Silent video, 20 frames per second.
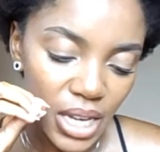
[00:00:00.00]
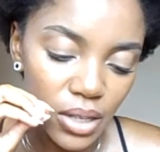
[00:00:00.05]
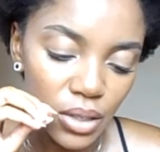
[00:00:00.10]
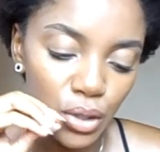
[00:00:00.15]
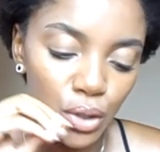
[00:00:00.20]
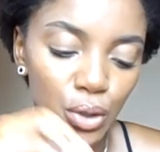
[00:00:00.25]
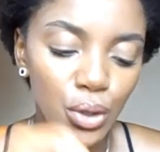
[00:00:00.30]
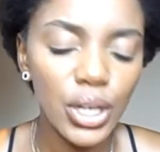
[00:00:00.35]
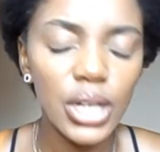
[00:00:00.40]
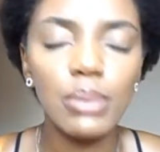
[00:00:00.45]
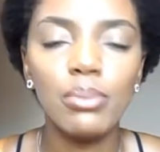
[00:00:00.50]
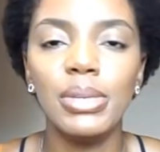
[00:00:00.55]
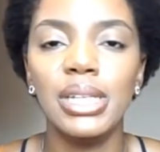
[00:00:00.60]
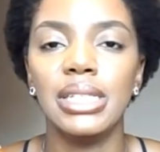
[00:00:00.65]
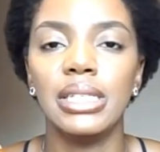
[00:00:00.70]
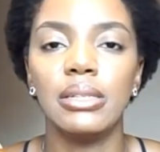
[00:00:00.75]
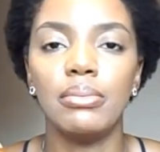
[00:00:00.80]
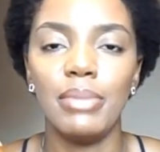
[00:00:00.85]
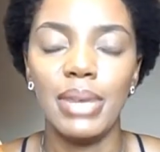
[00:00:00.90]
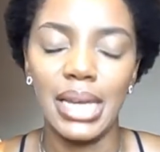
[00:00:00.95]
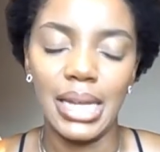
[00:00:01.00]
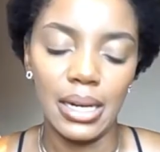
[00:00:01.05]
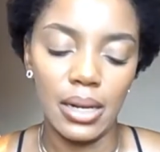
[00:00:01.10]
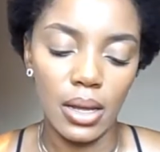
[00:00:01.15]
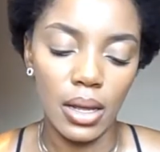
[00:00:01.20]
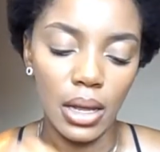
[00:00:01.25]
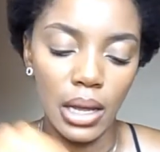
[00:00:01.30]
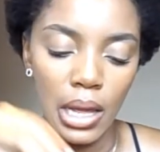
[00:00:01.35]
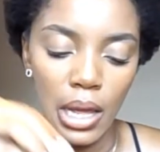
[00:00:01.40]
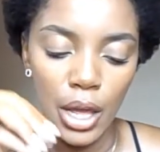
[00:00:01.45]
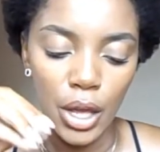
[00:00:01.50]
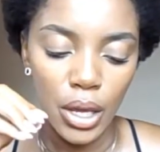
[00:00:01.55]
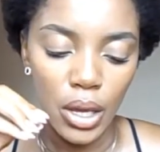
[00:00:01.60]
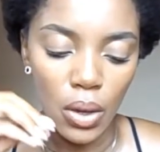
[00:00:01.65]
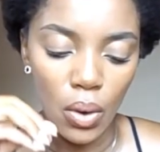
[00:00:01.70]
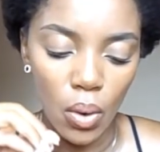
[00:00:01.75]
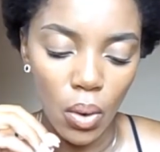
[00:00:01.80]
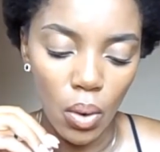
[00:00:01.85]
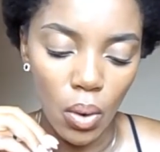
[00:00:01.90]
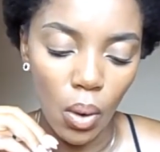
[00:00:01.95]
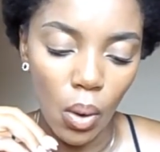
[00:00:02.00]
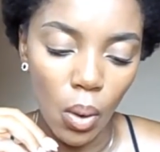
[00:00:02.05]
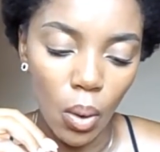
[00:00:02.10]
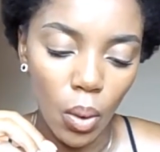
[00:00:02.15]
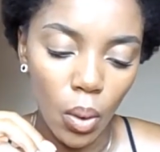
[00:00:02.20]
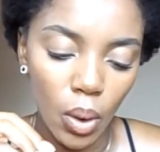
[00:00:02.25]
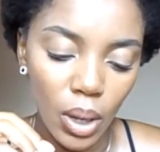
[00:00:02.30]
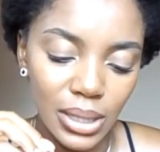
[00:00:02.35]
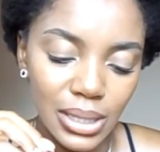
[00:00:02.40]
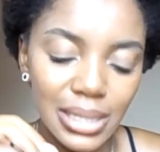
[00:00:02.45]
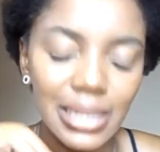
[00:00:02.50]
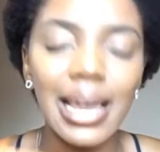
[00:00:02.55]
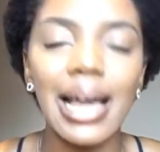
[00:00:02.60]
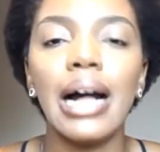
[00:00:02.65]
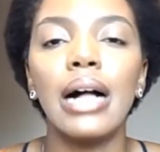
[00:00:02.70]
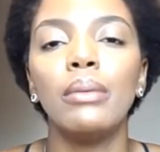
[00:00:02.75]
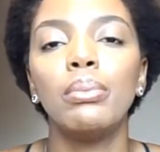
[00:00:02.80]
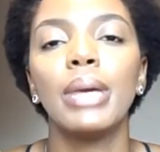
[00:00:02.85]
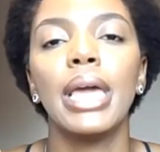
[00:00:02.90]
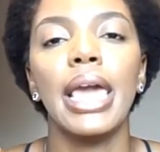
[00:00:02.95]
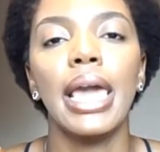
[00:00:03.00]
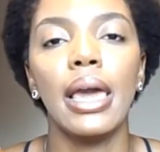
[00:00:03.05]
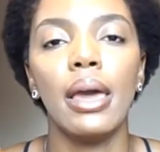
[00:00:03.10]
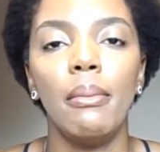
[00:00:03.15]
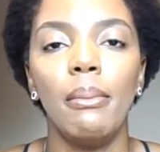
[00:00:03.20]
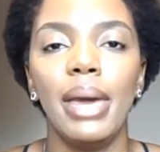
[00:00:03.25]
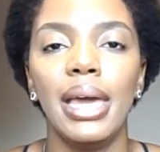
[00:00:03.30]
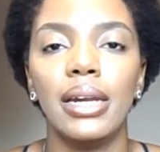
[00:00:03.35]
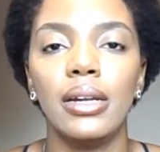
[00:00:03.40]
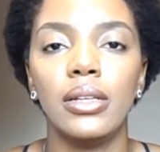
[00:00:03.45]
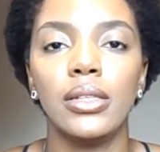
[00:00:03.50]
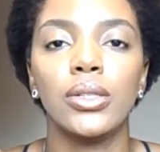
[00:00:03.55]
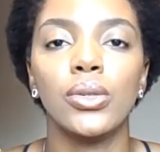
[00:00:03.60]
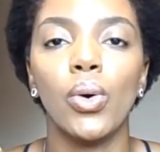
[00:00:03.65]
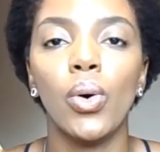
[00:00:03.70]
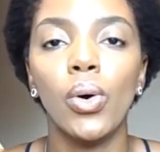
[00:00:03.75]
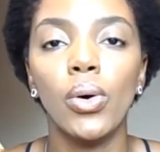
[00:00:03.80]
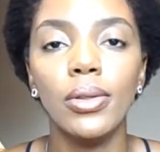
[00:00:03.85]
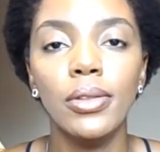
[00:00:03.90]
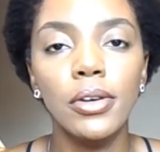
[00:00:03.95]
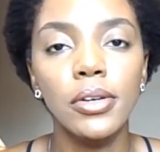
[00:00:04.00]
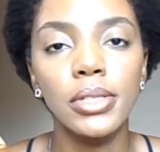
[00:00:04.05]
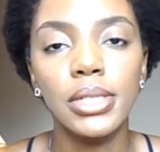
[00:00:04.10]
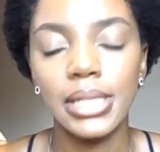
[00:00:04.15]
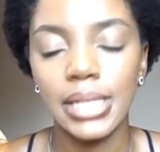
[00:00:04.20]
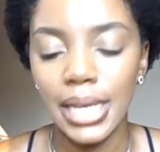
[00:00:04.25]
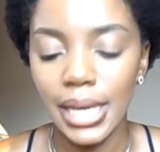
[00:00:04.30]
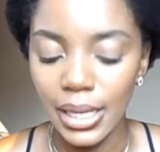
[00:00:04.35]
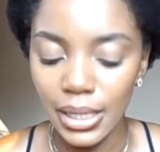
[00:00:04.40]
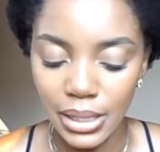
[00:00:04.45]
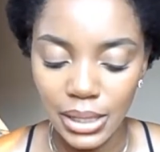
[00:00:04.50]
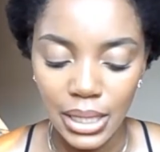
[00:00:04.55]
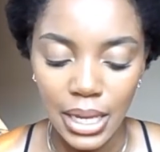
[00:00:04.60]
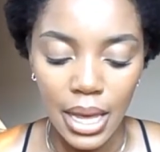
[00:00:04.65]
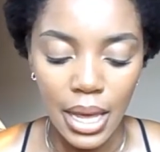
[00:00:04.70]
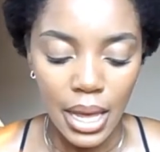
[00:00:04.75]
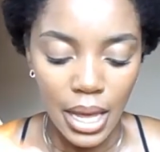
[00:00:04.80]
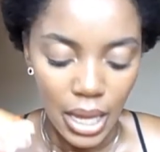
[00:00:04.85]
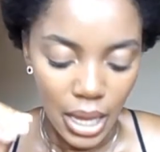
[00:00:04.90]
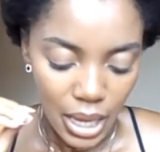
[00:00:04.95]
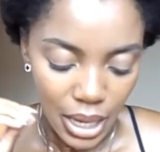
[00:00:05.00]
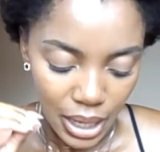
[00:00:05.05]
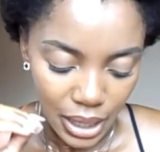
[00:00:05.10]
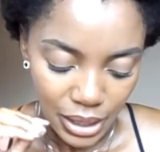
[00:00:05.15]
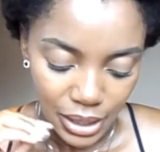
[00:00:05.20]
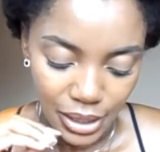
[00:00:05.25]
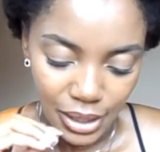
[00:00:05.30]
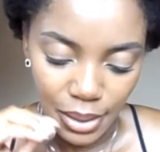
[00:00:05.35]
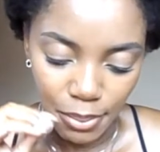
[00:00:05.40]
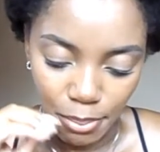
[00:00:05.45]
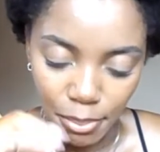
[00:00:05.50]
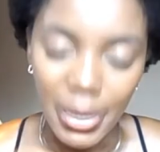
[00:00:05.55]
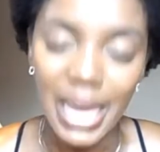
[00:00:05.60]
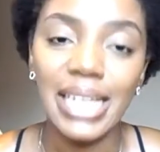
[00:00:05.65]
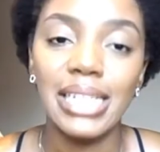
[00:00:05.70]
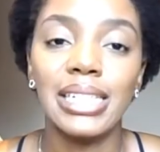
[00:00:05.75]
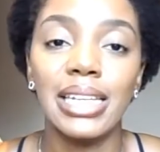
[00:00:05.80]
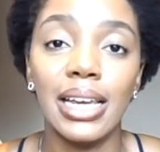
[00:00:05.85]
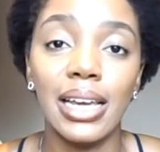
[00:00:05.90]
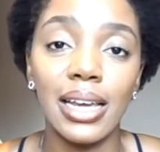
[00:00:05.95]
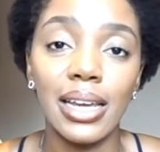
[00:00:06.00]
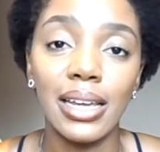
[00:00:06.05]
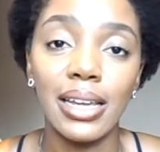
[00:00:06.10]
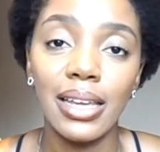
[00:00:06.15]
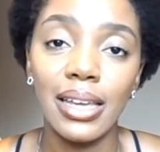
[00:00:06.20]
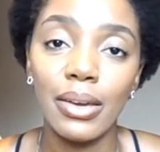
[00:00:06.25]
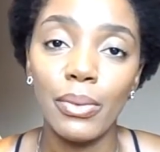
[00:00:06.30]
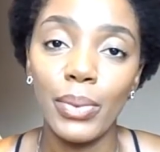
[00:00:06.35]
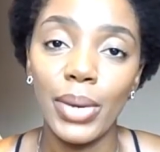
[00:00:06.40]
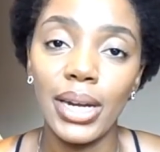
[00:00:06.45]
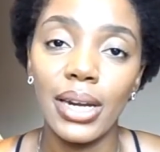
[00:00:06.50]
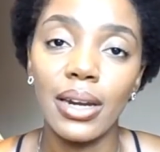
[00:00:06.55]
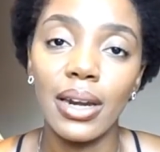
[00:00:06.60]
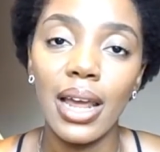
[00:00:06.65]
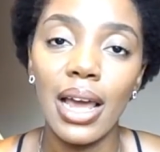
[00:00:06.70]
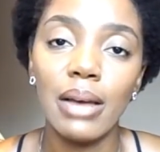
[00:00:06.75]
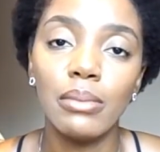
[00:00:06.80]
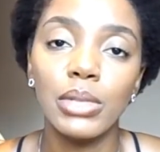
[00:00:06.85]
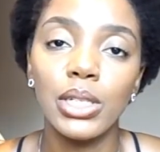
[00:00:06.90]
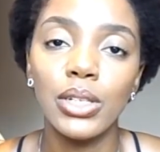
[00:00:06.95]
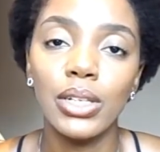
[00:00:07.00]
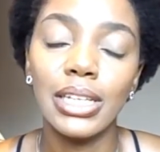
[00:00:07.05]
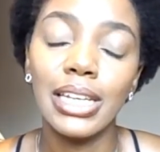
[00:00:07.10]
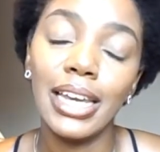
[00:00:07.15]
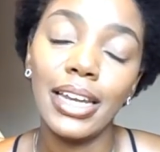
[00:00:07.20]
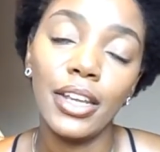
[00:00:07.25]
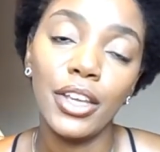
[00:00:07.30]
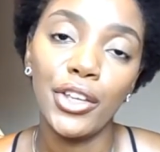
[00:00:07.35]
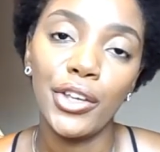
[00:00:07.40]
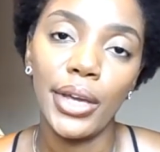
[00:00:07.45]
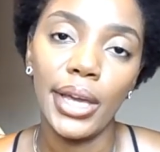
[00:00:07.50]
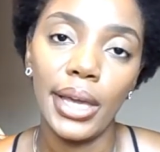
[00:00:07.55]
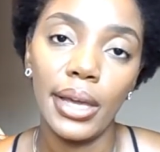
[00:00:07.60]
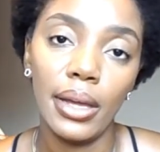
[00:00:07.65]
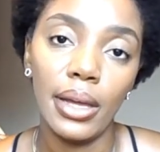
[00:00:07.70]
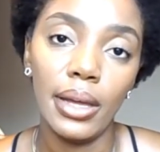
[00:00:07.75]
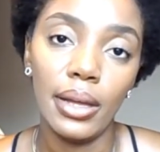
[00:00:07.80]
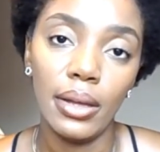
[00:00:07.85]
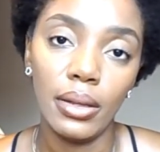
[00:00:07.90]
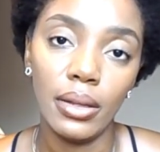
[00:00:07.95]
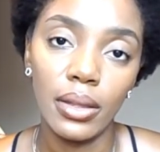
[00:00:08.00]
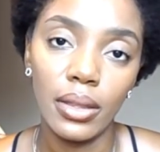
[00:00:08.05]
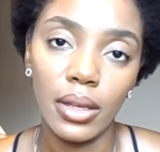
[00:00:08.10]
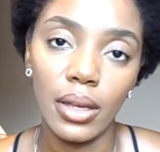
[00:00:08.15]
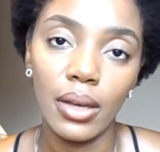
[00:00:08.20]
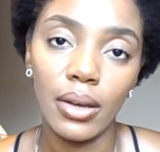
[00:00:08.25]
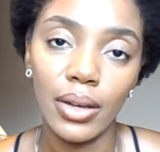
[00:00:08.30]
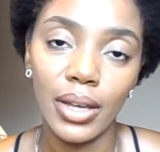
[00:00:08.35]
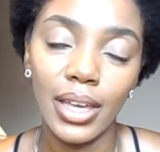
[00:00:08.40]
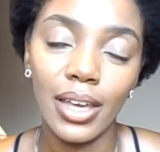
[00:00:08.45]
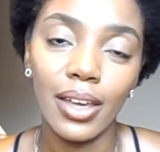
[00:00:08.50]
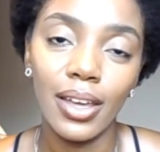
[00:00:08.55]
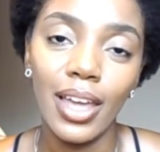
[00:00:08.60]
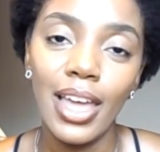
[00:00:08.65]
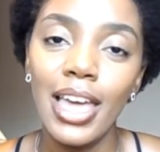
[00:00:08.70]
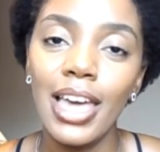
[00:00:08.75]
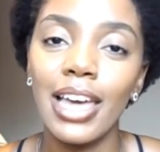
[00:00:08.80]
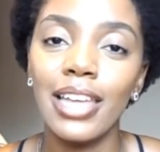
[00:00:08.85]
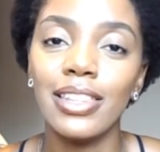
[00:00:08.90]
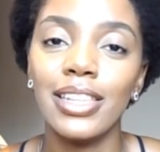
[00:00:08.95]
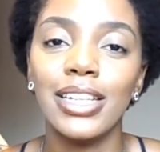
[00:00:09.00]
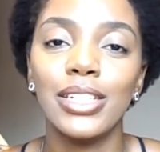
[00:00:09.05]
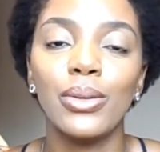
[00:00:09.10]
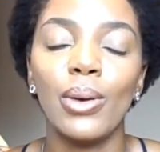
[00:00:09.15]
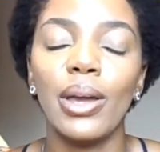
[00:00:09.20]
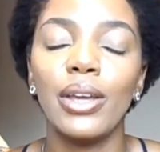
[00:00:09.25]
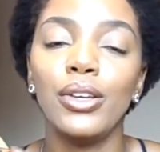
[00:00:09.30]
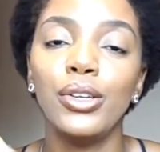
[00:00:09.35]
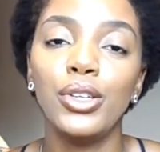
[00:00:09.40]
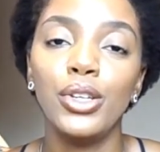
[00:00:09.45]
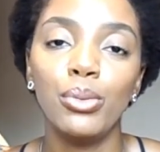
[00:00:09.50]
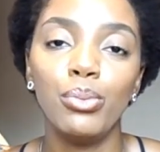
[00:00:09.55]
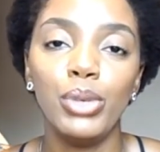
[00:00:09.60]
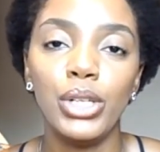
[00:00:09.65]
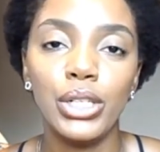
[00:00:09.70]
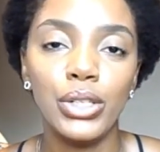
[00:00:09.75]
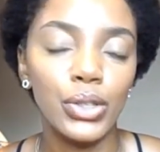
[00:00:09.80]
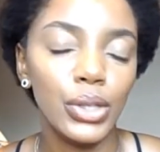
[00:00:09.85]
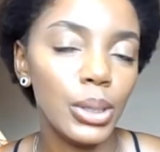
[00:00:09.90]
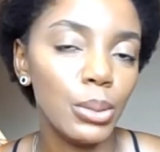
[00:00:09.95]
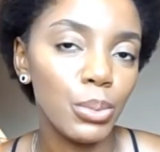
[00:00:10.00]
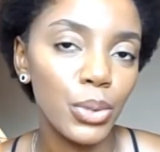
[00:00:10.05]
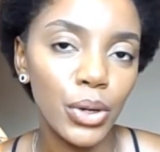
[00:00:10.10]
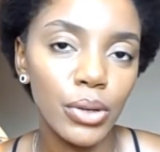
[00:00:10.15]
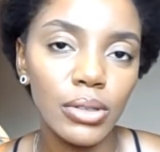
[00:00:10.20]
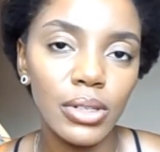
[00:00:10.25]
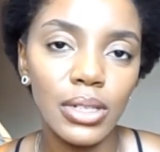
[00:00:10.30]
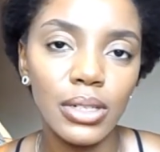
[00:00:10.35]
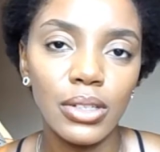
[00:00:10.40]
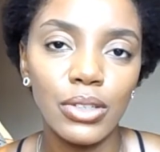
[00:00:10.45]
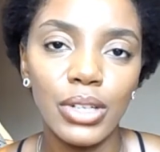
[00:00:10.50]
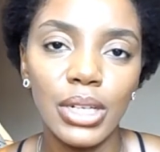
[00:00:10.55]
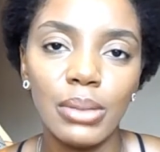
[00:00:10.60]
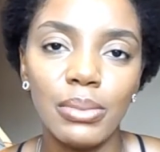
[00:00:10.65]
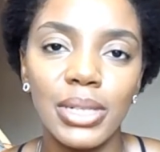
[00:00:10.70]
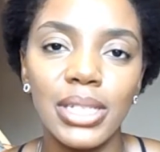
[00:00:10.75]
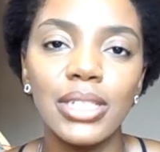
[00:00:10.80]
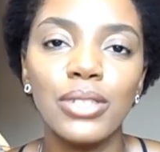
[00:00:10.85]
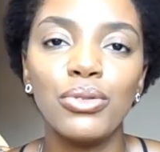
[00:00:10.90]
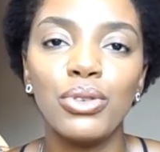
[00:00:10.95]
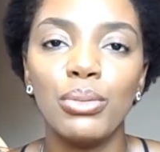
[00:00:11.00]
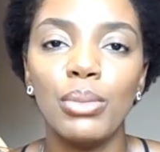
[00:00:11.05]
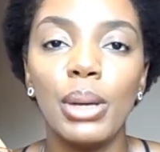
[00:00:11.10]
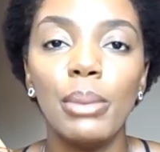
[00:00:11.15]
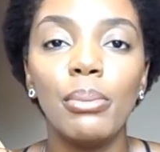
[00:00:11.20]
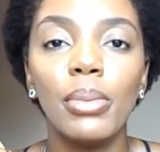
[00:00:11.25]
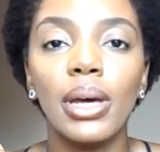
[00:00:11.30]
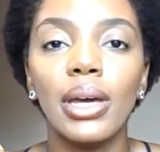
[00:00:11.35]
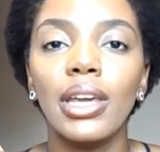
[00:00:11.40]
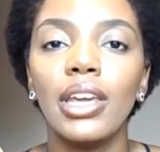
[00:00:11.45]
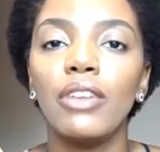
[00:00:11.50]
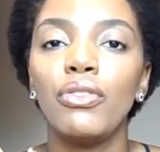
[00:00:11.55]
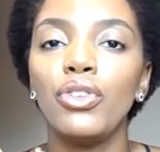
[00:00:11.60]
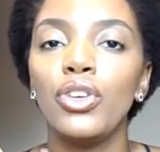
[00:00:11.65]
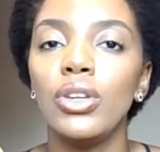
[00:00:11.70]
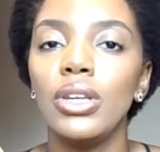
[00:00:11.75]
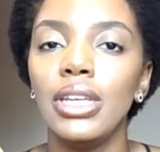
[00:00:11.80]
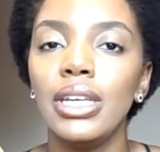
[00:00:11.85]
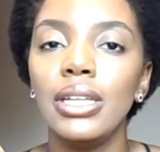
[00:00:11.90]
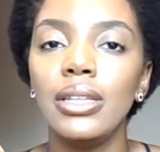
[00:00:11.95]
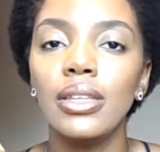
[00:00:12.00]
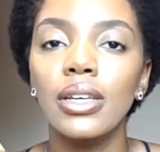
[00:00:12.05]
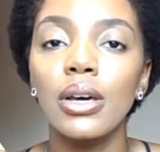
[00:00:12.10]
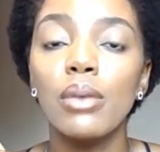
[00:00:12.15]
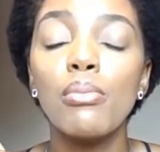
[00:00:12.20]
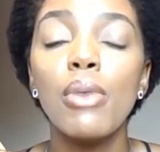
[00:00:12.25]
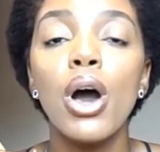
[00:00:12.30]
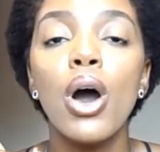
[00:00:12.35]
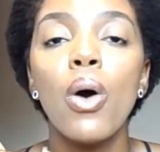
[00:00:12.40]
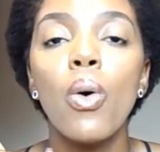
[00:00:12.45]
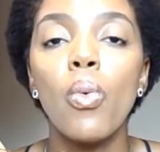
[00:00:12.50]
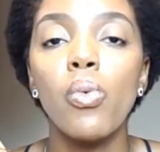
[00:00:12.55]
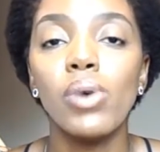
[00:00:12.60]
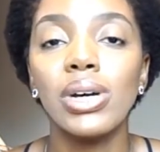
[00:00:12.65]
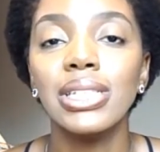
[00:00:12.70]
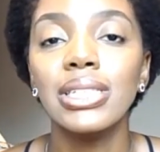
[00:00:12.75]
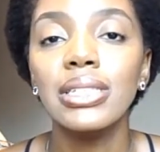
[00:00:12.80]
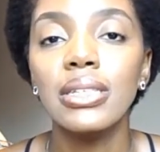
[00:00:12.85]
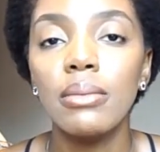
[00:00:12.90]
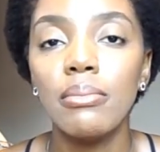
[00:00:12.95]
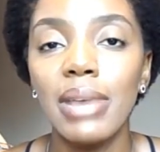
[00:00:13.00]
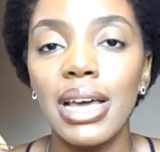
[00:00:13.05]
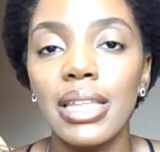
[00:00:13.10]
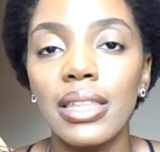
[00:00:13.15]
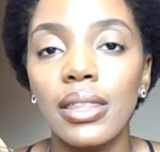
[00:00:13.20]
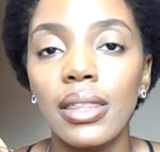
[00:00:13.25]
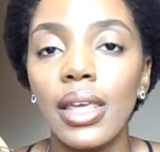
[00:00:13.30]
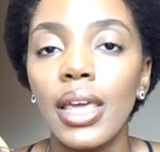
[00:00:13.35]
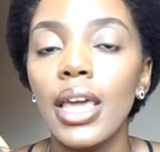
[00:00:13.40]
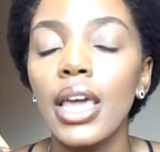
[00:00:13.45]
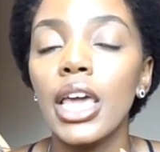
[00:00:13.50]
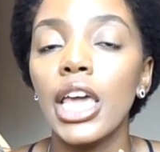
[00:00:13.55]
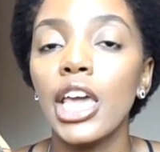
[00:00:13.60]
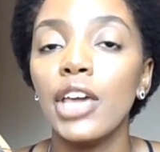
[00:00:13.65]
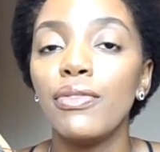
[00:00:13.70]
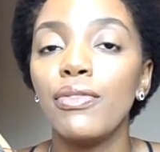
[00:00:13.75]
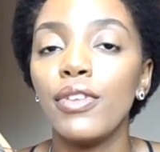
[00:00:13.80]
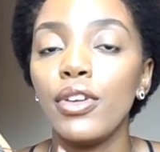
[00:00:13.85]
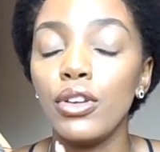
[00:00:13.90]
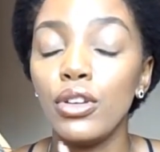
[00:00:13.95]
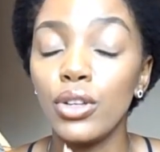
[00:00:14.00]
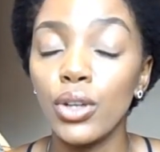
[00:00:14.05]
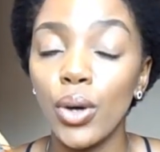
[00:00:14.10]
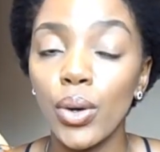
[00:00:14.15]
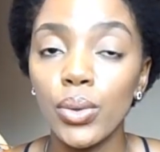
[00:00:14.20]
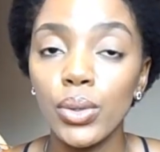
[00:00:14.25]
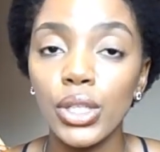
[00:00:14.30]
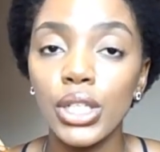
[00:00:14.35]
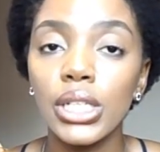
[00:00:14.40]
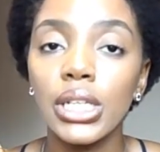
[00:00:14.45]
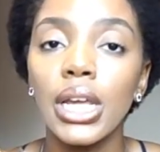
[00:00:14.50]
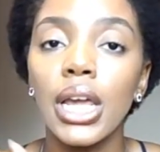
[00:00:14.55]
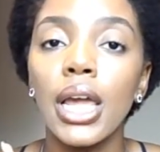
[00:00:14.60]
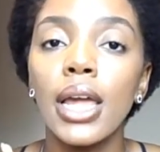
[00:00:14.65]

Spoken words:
treatments matter, your scalp care matters. All those things matter when it comes to getting your hair healthy. Okay, and that's why you should be doing protein treatments. Remember, if you need them, once a month. If you don't,